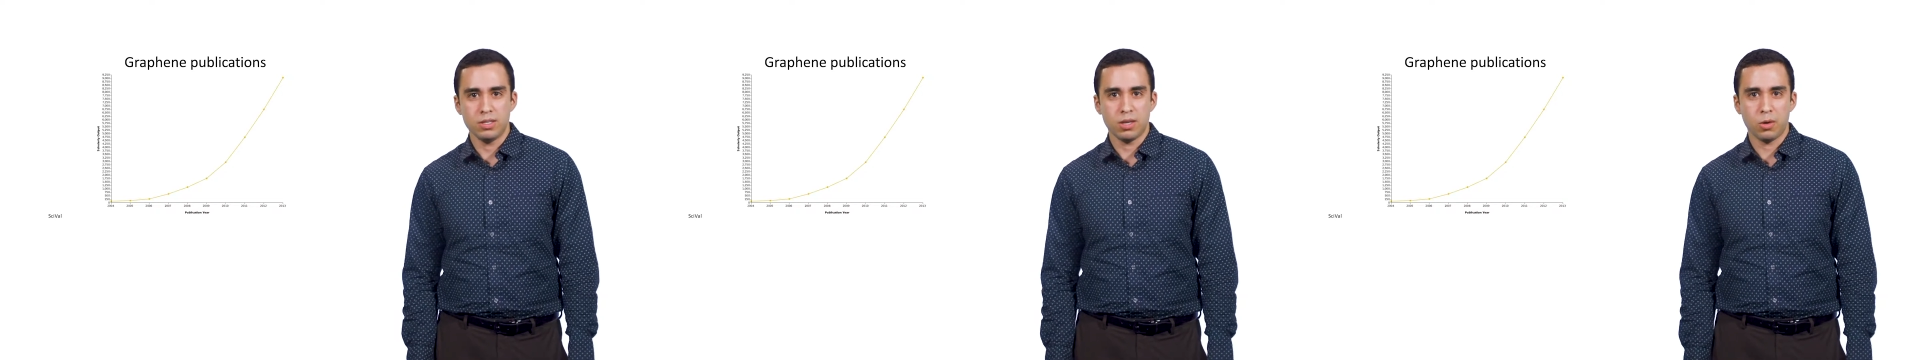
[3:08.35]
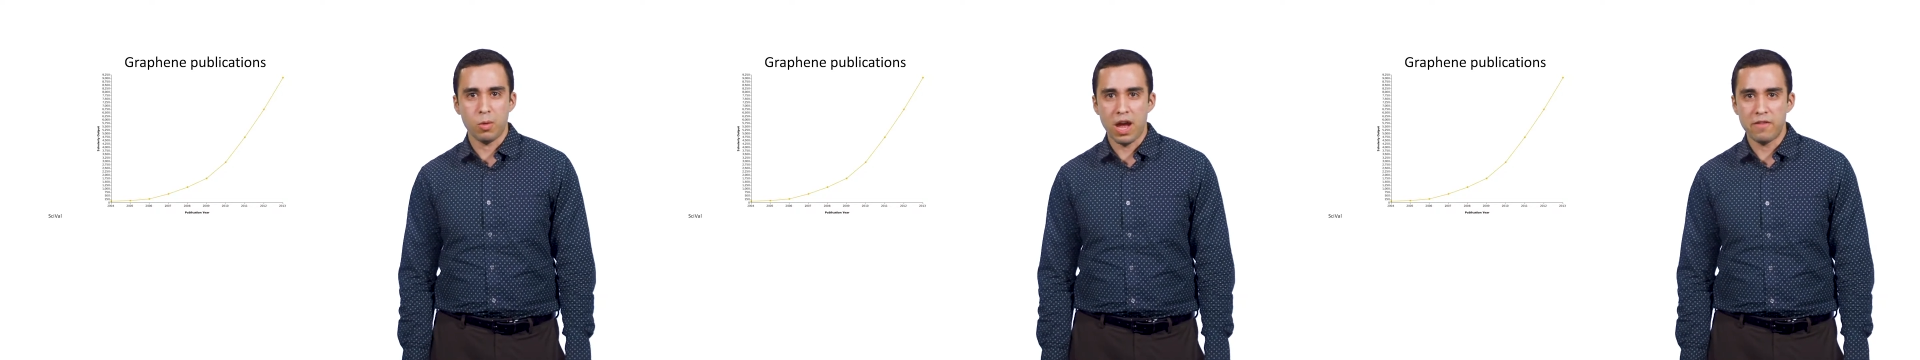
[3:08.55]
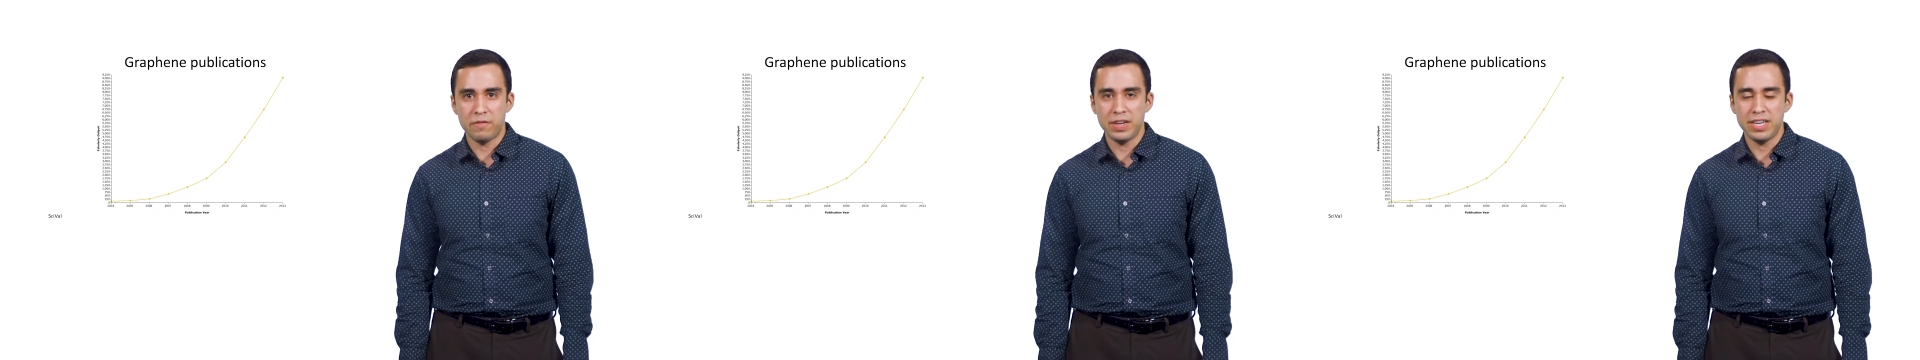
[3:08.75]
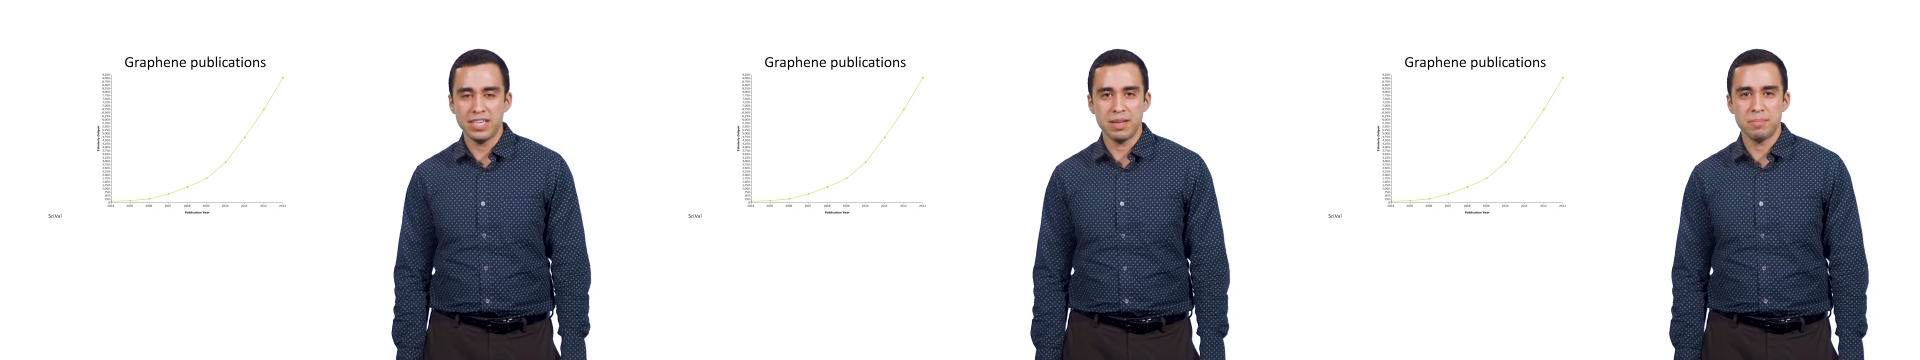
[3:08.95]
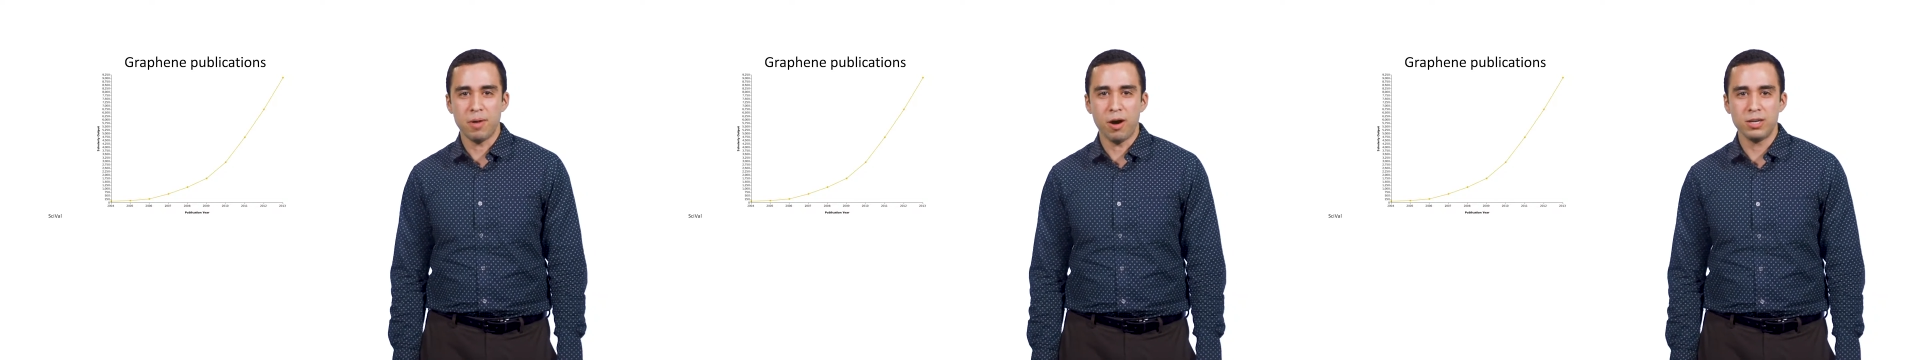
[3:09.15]
graphene
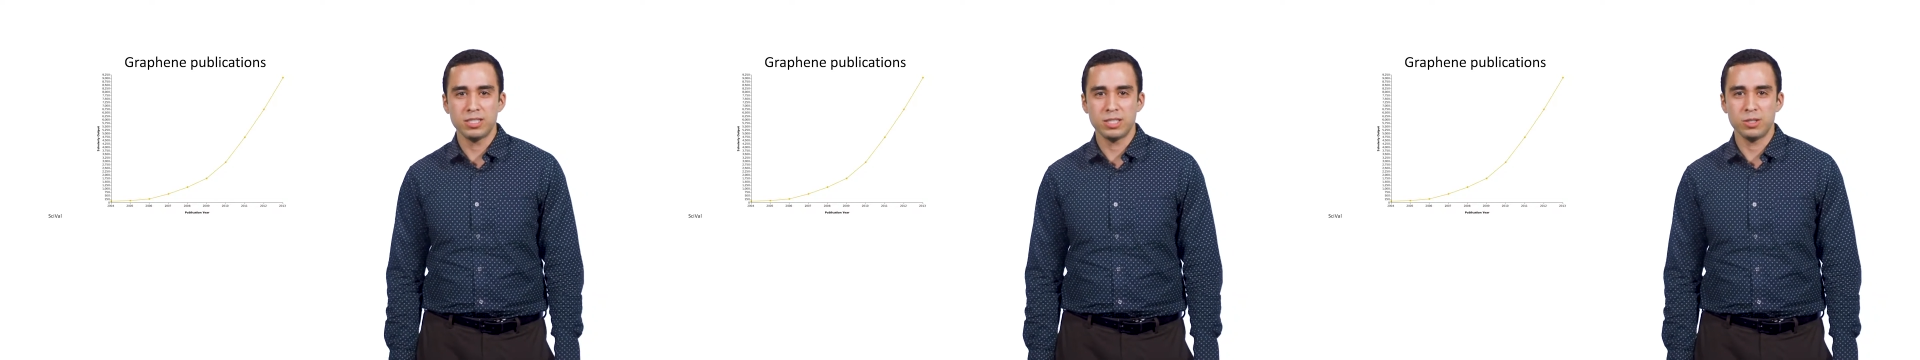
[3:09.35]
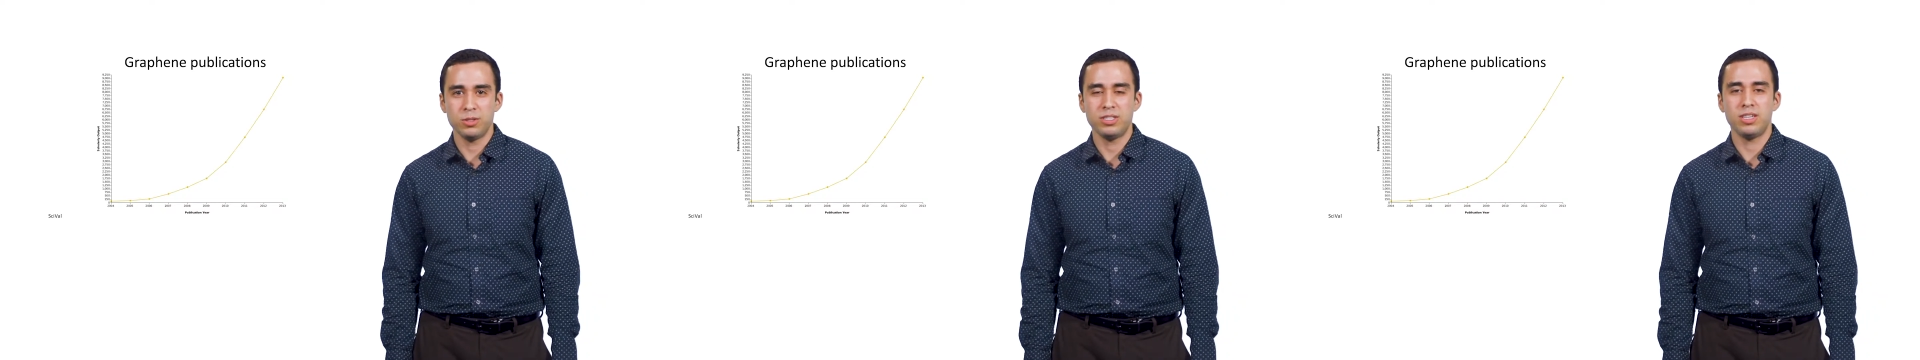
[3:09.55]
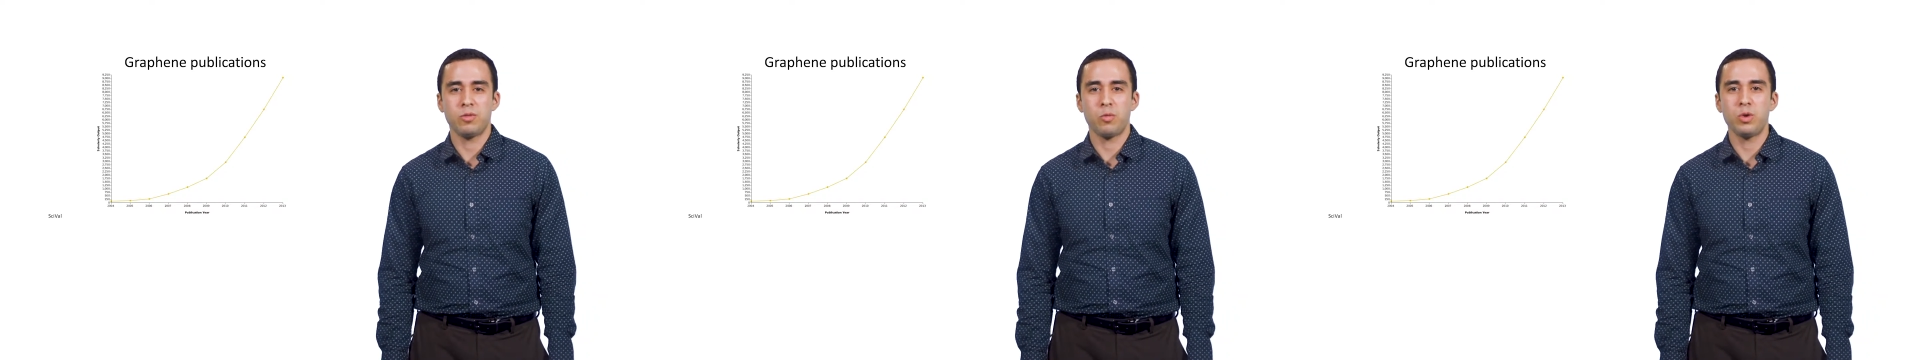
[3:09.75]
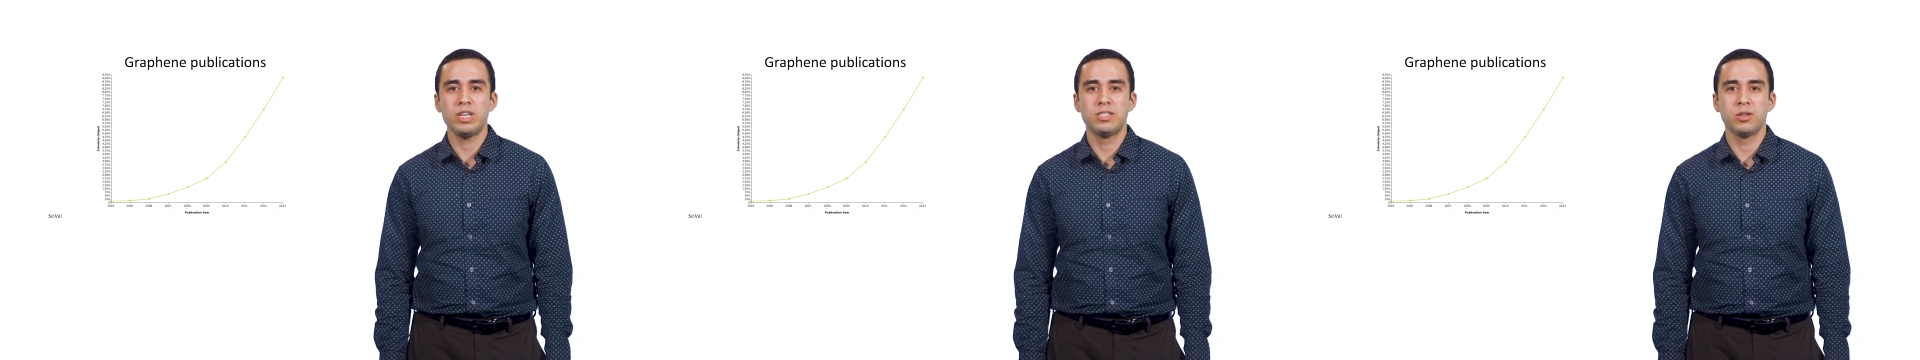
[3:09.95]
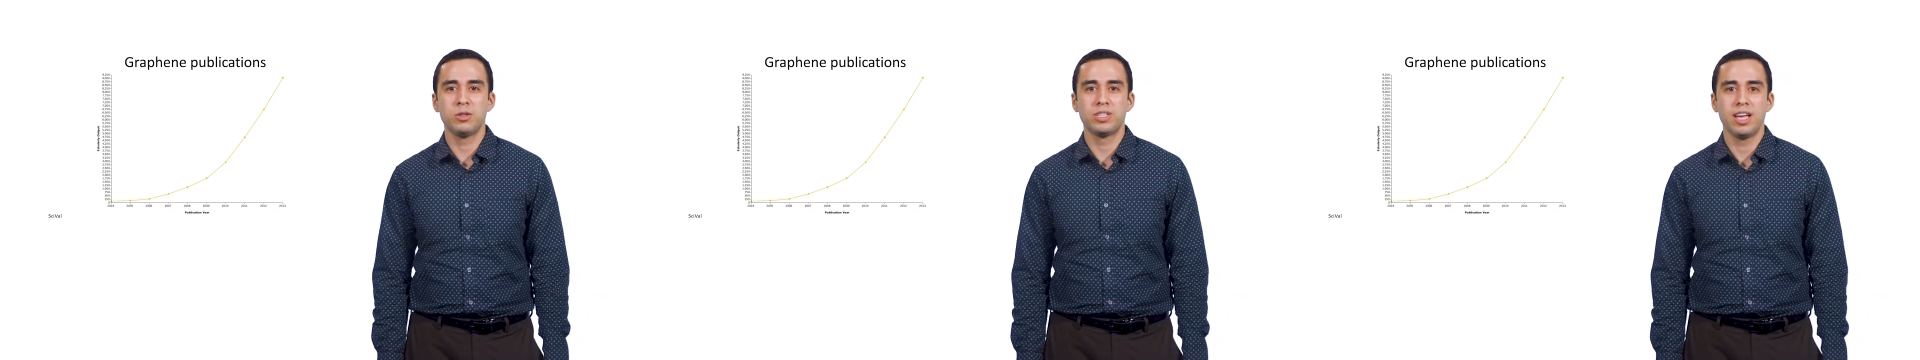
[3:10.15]
imposters in
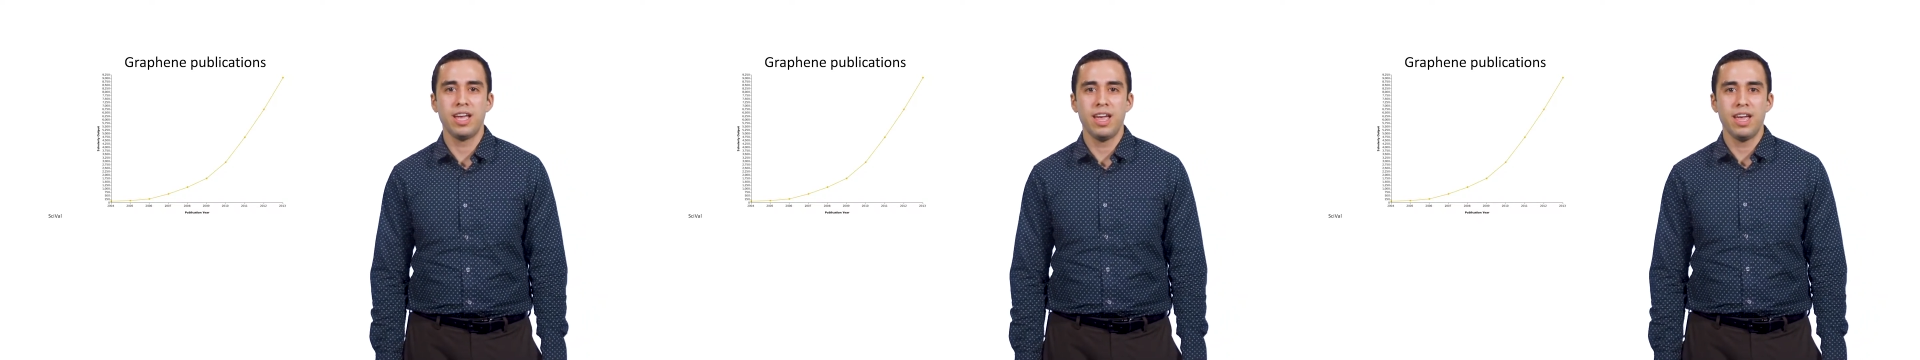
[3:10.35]
research,